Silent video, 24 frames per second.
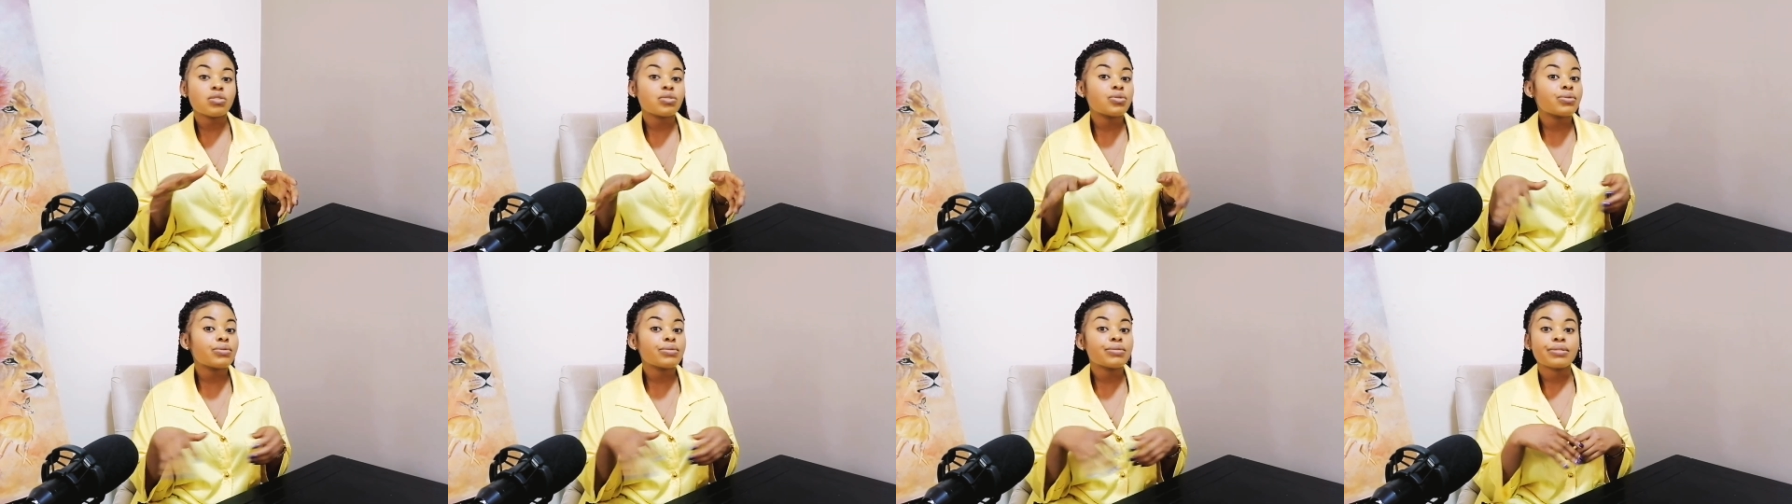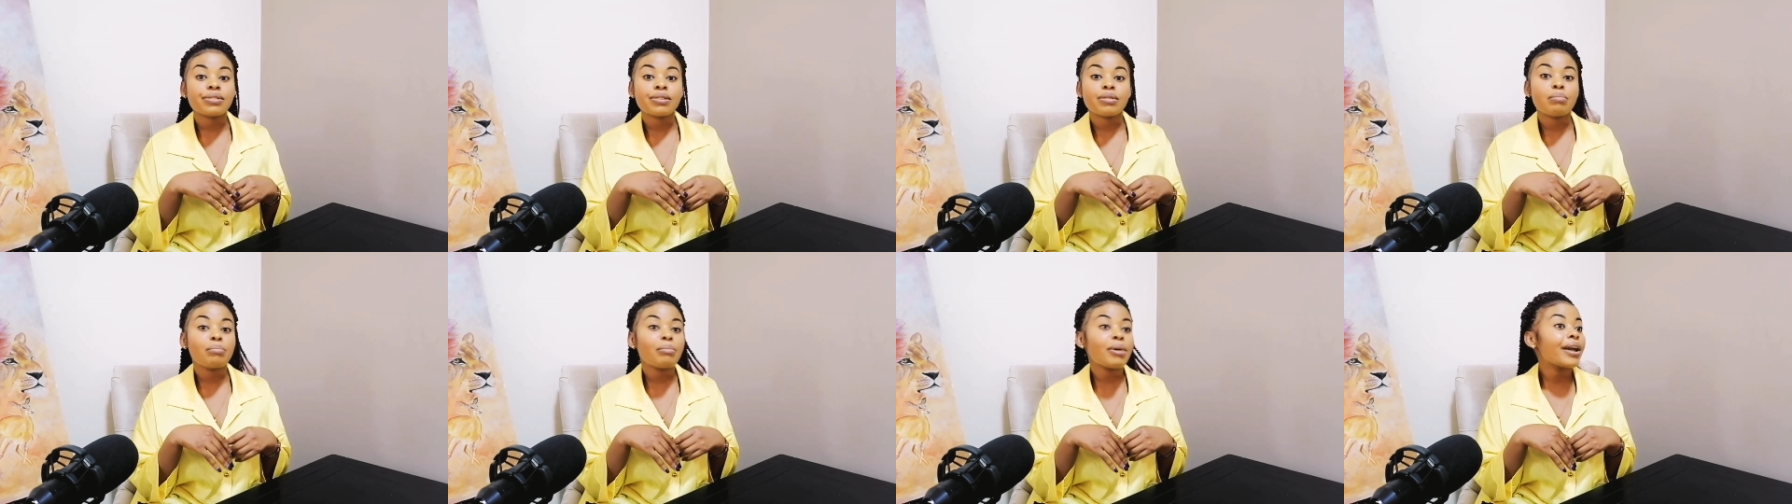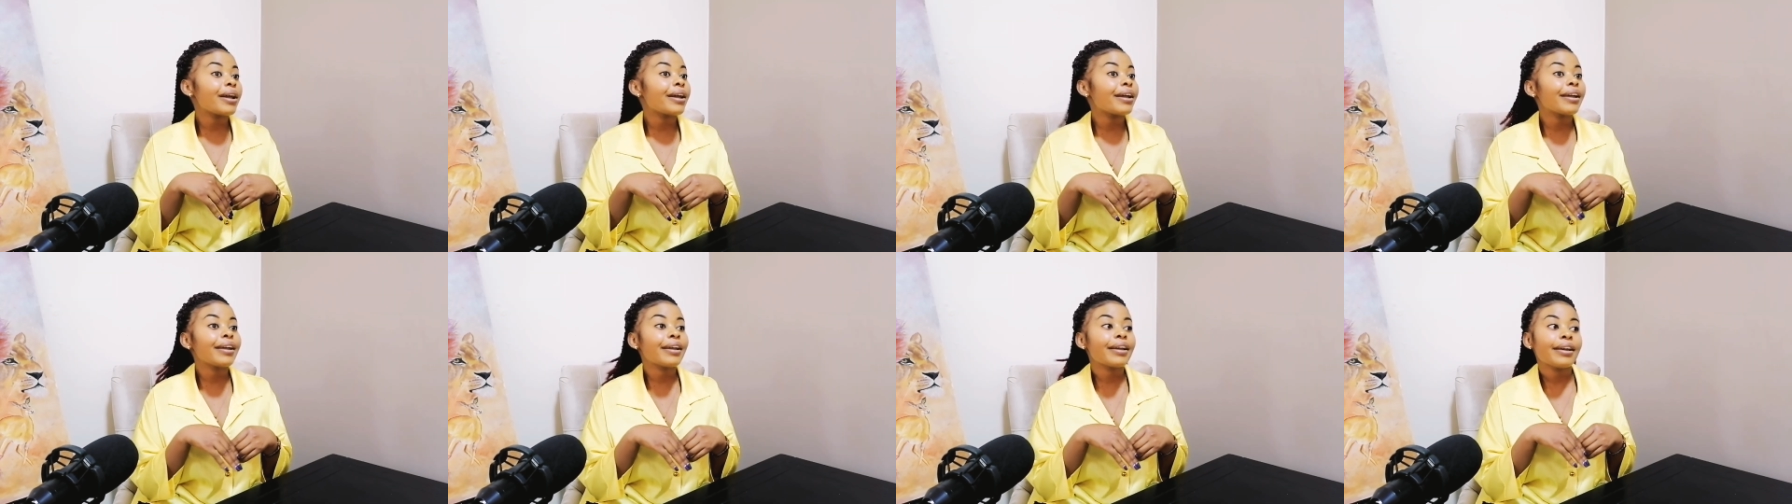songs in
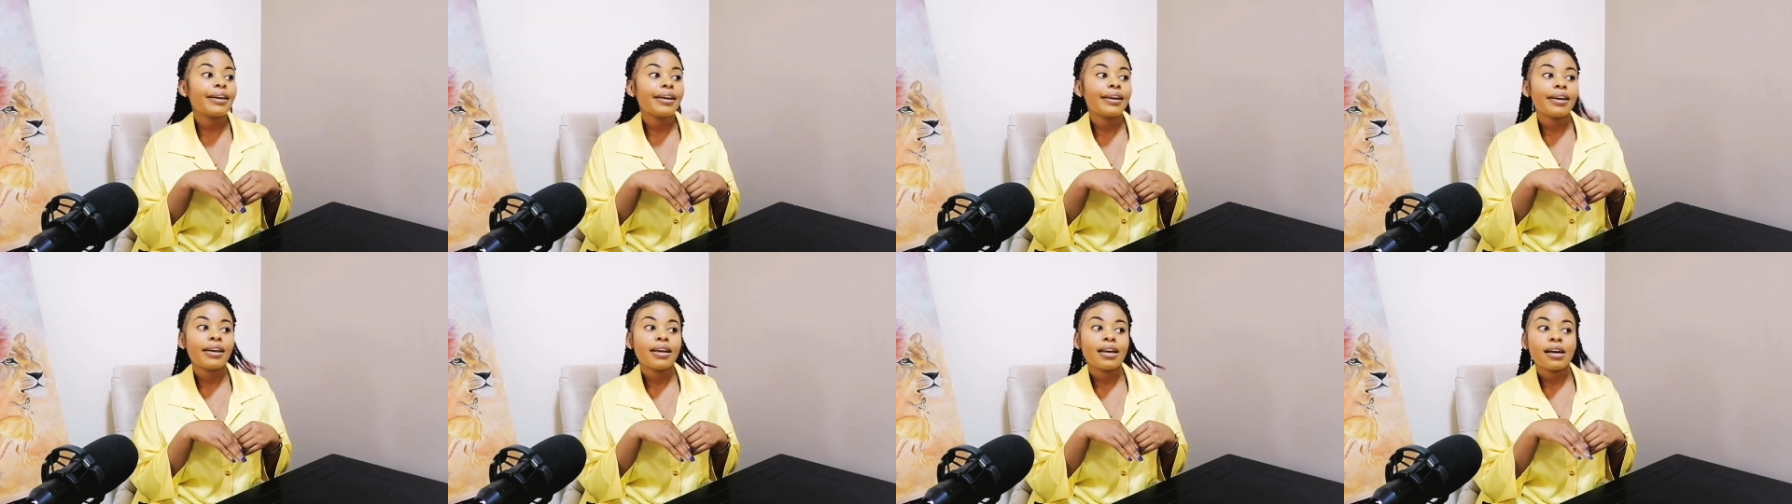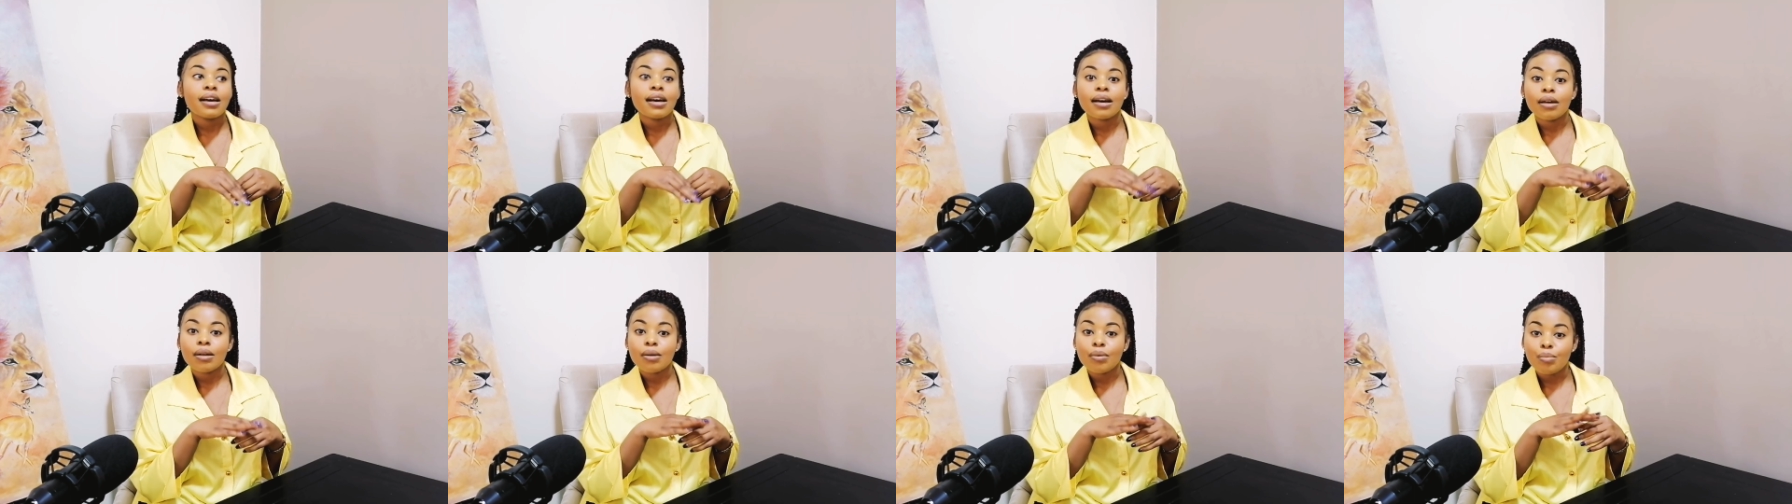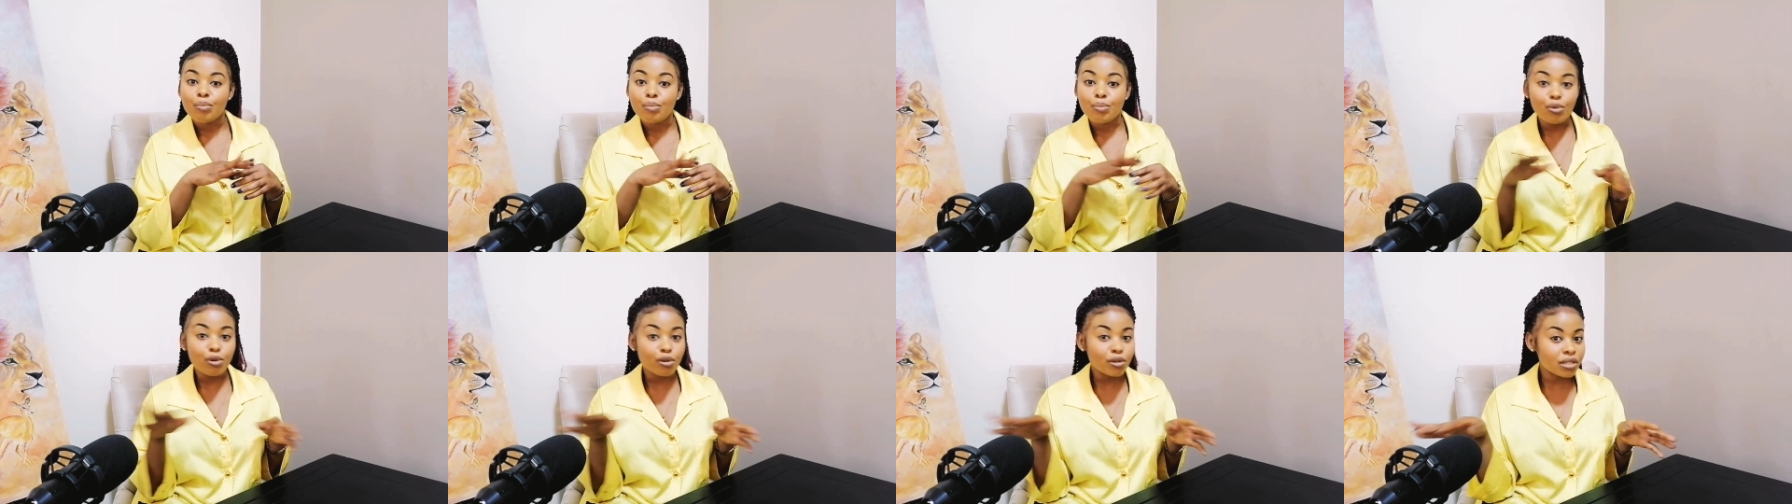my
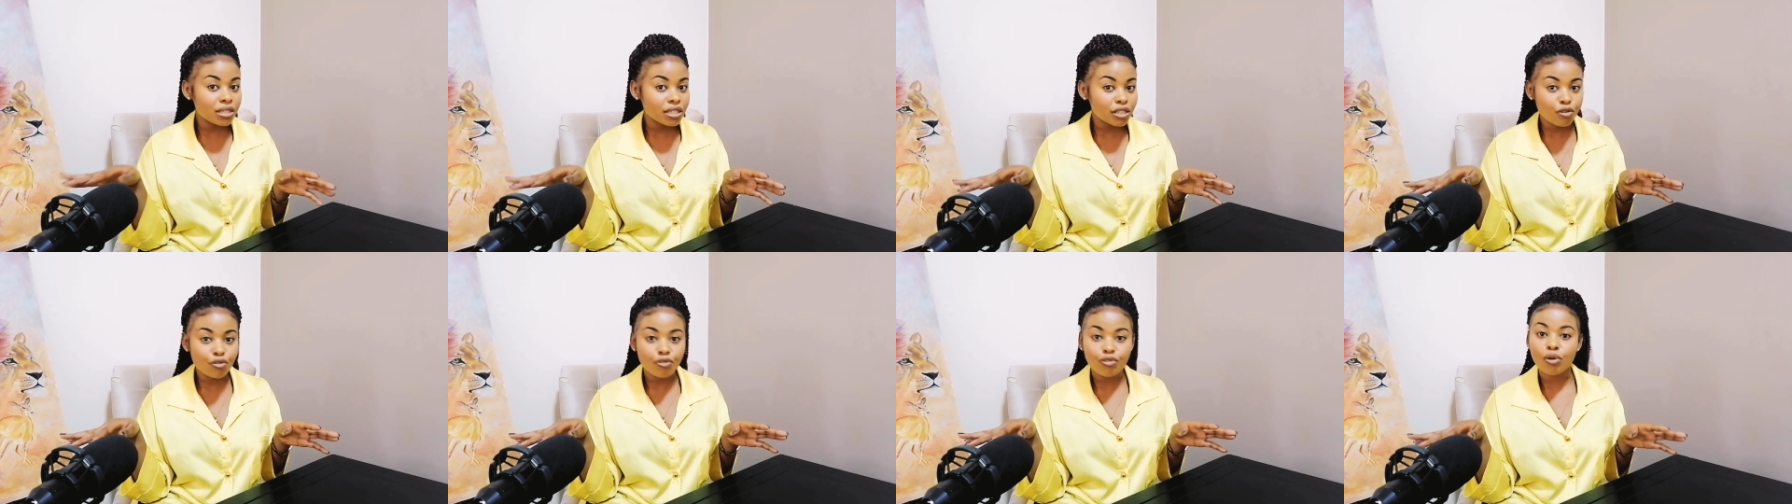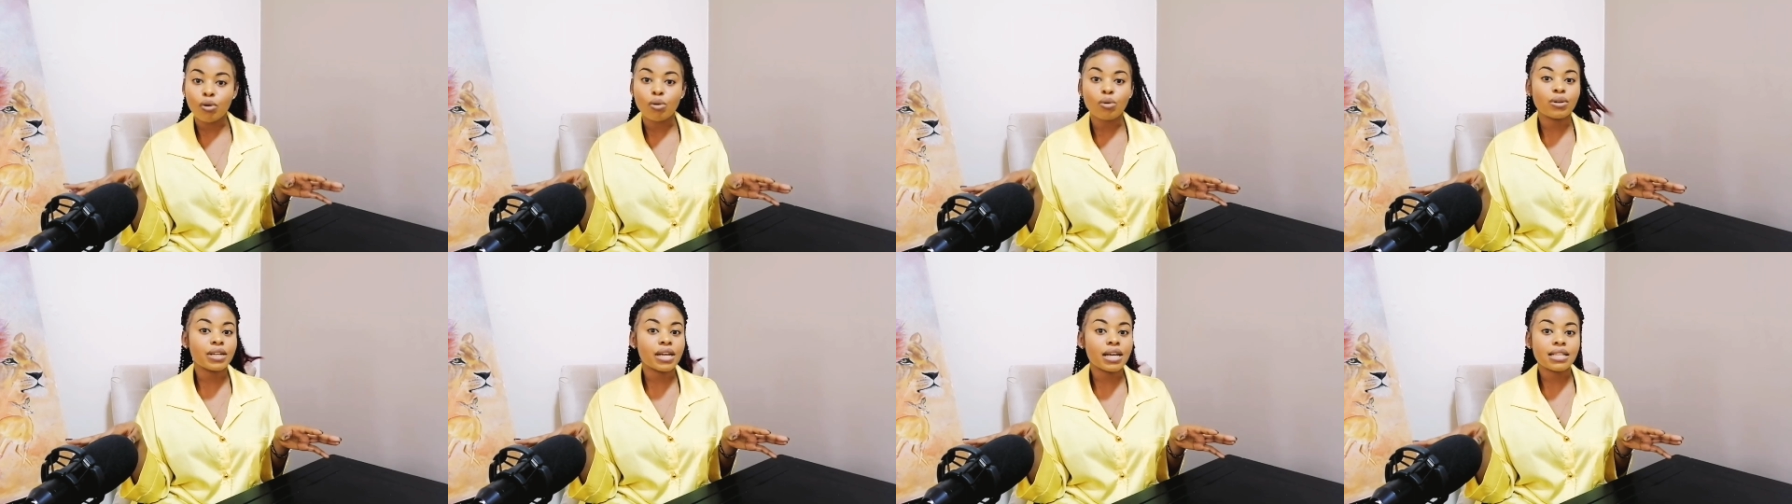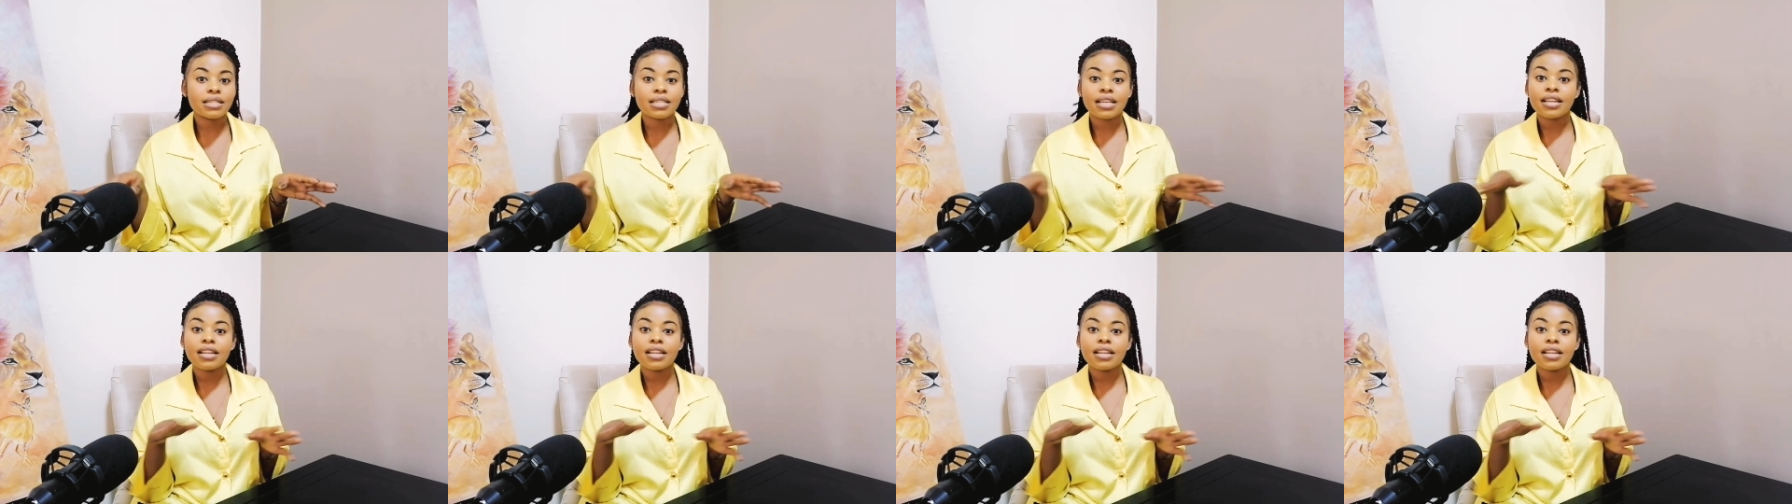music folders.